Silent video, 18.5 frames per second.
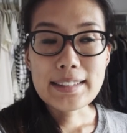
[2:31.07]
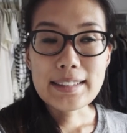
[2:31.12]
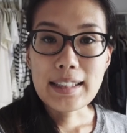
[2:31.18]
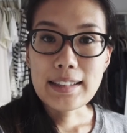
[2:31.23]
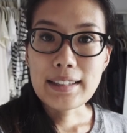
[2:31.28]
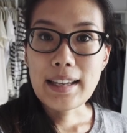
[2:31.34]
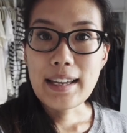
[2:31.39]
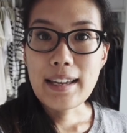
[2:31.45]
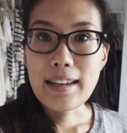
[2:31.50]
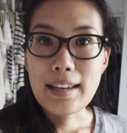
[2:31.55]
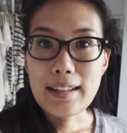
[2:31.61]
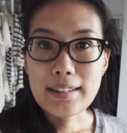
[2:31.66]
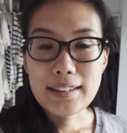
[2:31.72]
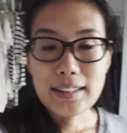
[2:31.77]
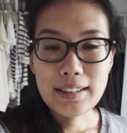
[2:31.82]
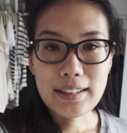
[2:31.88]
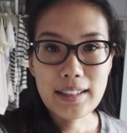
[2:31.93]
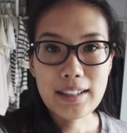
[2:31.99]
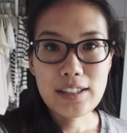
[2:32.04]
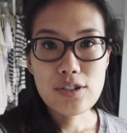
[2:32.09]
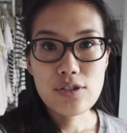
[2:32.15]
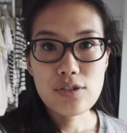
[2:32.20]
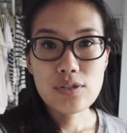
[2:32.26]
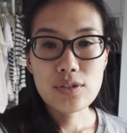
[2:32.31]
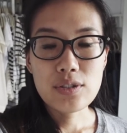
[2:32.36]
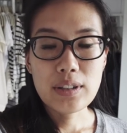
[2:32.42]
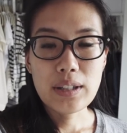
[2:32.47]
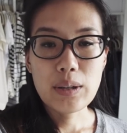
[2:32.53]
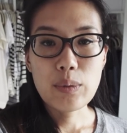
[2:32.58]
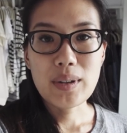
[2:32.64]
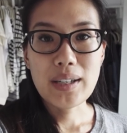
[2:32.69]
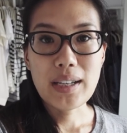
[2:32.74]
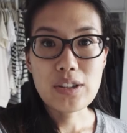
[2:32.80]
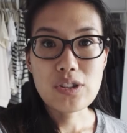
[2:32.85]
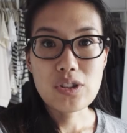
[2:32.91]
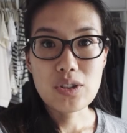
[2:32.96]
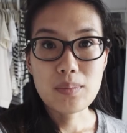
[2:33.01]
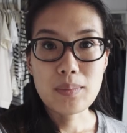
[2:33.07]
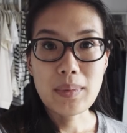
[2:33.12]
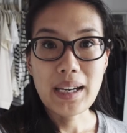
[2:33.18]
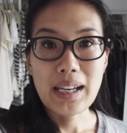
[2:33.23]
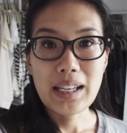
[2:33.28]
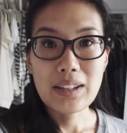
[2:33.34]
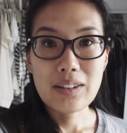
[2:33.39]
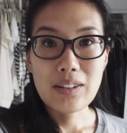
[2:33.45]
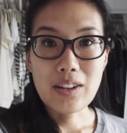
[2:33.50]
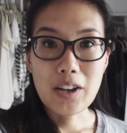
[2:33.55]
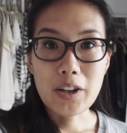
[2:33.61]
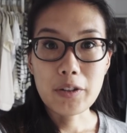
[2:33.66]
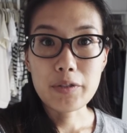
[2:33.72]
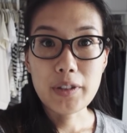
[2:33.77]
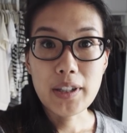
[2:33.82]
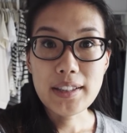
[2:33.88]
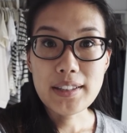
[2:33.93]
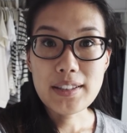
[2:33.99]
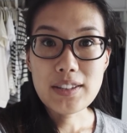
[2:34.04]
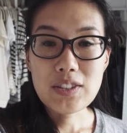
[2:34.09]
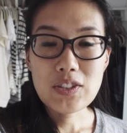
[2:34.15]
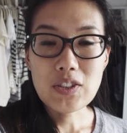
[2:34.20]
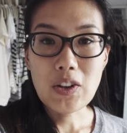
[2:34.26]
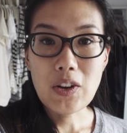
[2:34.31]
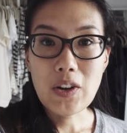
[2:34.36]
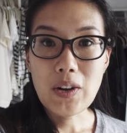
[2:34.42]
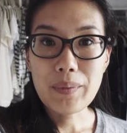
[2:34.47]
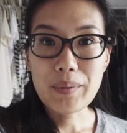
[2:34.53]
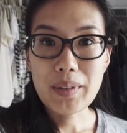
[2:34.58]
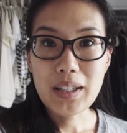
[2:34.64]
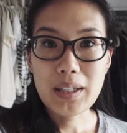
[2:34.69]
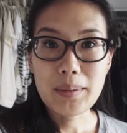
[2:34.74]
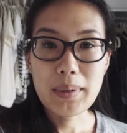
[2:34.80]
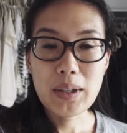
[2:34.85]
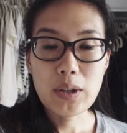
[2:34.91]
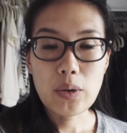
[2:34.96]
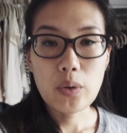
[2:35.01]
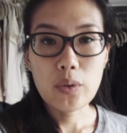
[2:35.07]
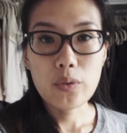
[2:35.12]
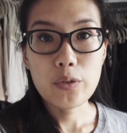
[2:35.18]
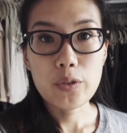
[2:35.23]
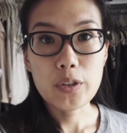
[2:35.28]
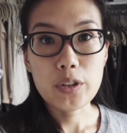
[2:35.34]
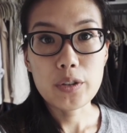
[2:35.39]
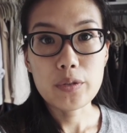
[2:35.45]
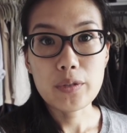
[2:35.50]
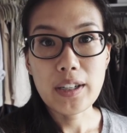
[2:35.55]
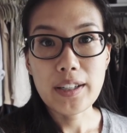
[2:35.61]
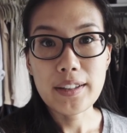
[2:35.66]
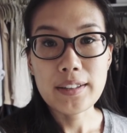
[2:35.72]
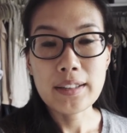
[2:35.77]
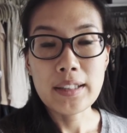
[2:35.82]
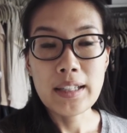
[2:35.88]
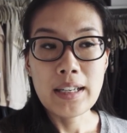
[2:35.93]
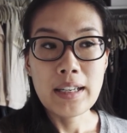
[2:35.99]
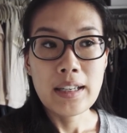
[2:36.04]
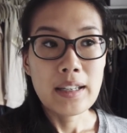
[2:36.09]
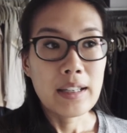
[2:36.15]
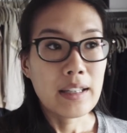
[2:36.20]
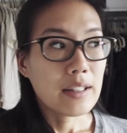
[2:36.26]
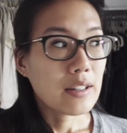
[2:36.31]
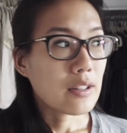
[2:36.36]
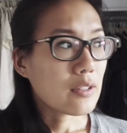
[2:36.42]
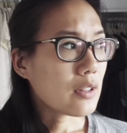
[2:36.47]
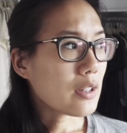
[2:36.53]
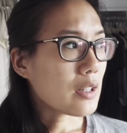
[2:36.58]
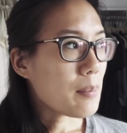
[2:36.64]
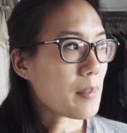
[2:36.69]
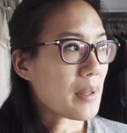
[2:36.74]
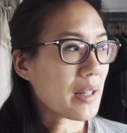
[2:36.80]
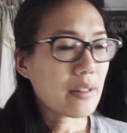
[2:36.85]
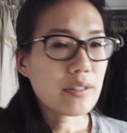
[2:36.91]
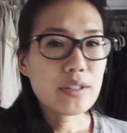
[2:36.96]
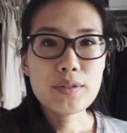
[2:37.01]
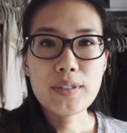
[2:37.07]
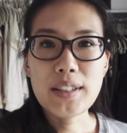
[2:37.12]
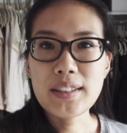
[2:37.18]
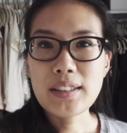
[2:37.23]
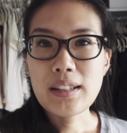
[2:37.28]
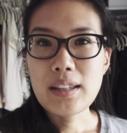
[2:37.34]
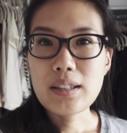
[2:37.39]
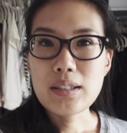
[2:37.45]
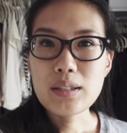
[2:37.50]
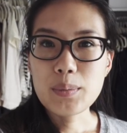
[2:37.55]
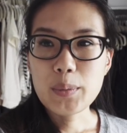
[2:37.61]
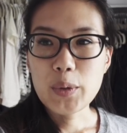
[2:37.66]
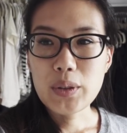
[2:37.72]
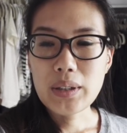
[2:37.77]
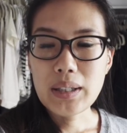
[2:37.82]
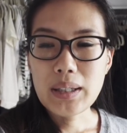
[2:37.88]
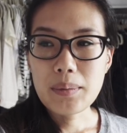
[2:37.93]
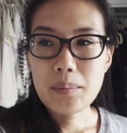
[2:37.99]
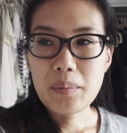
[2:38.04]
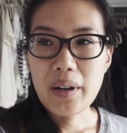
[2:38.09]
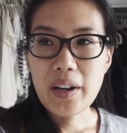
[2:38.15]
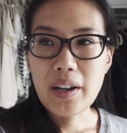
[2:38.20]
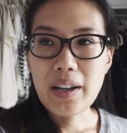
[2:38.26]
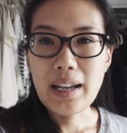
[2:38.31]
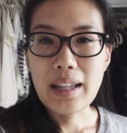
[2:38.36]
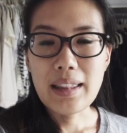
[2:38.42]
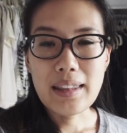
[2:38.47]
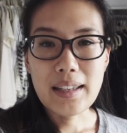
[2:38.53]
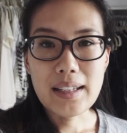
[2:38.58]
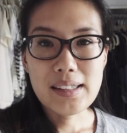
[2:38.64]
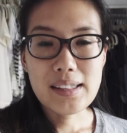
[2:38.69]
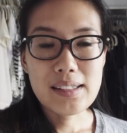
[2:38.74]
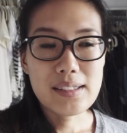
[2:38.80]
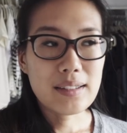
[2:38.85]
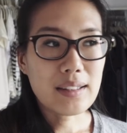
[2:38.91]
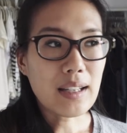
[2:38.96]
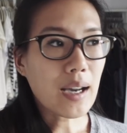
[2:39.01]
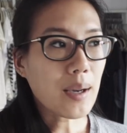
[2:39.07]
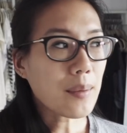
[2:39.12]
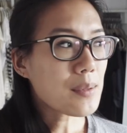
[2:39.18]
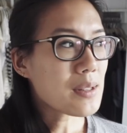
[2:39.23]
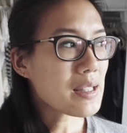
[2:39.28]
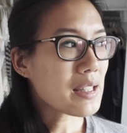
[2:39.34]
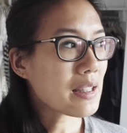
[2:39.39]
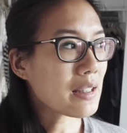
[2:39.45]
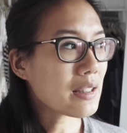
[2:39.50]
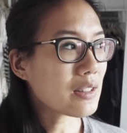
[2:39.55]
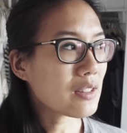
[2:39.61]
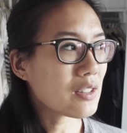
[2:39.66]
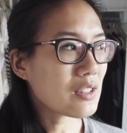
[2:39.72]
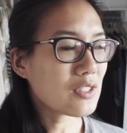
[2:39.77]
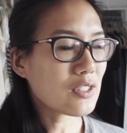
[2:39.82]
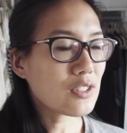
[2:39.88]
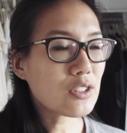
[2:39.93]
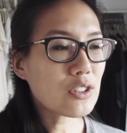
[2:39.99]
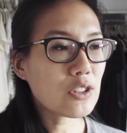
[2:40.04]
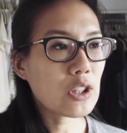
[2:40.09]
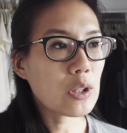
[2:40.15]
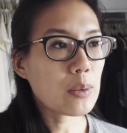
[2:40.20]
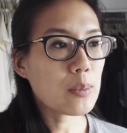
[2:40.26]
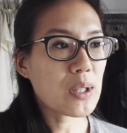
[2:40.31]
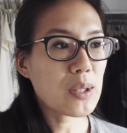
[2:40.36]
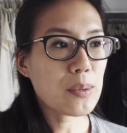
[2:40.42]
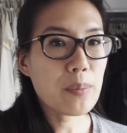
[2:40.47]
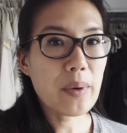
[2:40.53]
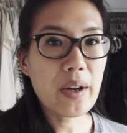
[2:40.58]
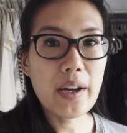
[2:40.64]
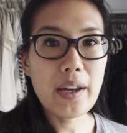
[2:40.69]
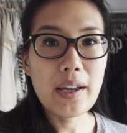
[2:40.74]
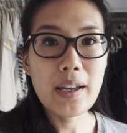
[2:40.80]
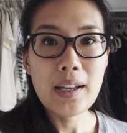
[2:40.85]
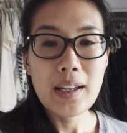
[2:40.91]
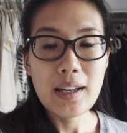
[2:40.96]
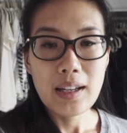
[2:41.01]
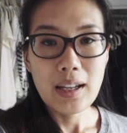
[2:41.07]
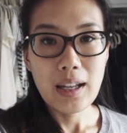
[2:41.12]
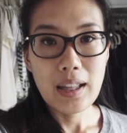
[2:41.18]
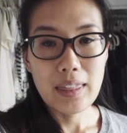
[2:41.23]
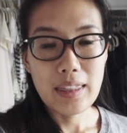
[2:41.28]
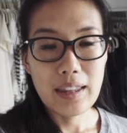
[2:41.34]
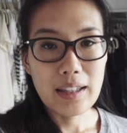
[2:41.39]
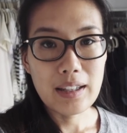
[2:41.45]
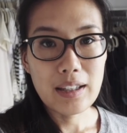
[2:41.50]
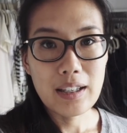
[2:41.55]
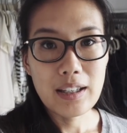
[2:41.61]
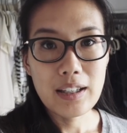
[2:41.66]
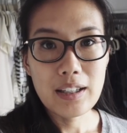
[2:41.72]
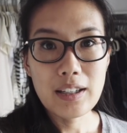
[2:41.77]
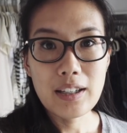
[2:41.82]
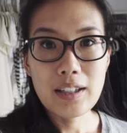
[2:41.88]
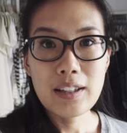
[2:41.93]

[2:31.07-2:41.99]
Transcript: is Sunday and Sunday is usually when I do my long run. So I'm going to be going for a run in a little bit. It was raining this morning, but I think it stopped. It's a little humid, but I think